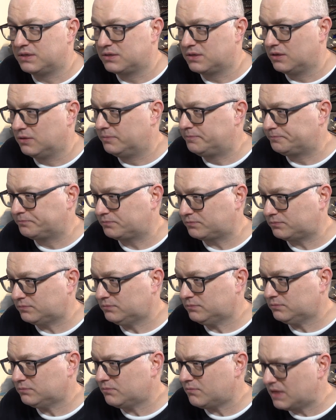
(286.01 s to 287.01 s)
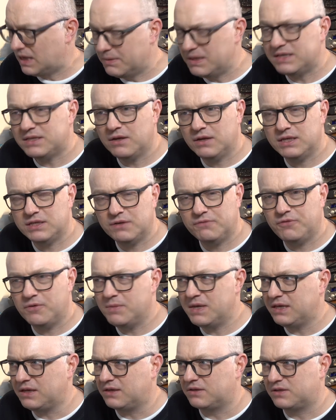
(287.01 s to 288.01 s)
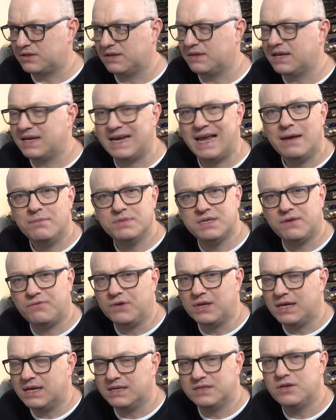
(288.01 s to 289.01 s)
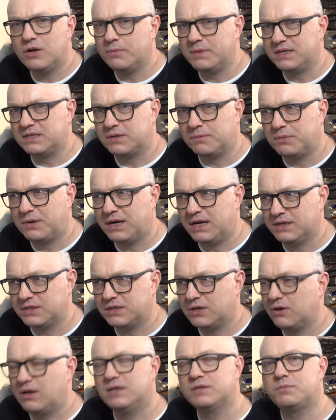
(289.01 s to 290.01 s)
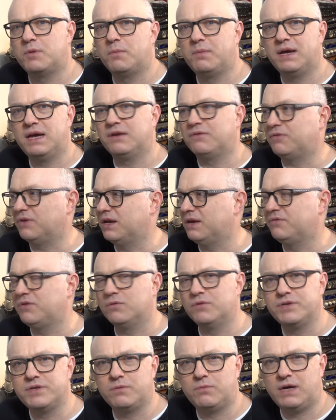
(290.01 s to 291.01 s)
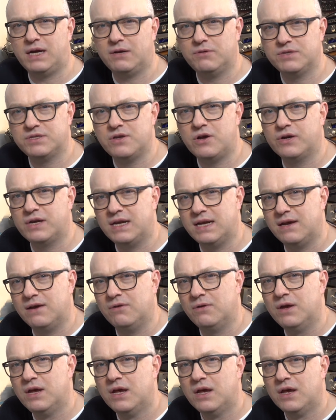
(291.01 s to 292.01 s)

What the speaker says: So I mean, it's a familiar thing. It happens every year. It's no big surprise. So I was prepared for it. If you wonder why I was knocking out